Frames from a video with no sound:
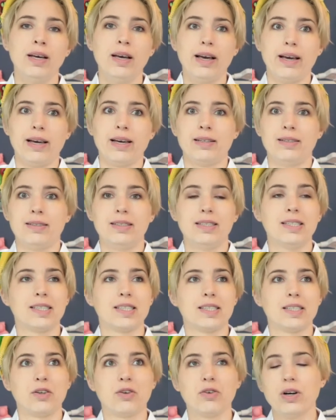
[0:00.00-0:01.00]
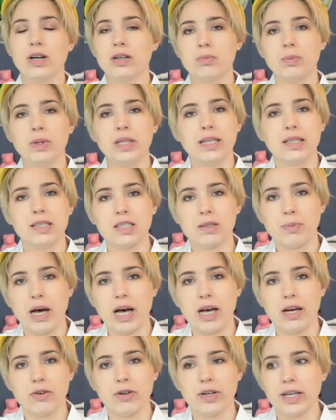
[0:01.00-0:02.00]
And it's incredibly
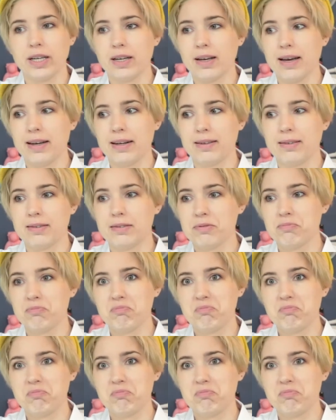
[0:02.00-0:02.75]
inspiring, and